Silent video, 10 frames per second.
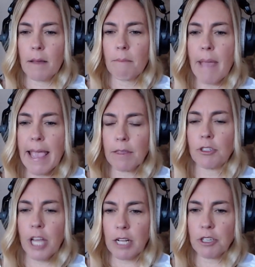make the
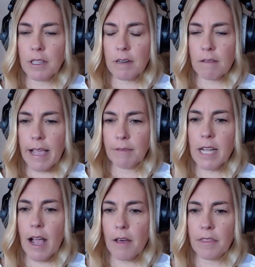change in their
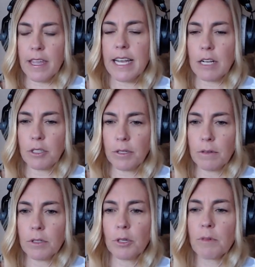lifestyle that they need
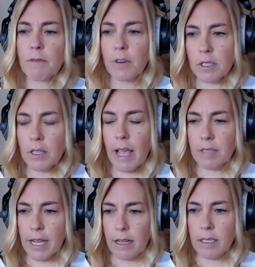to reverse
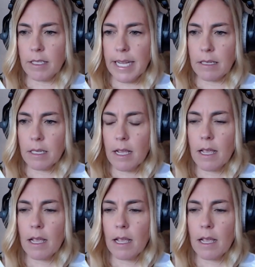lifestyle disease.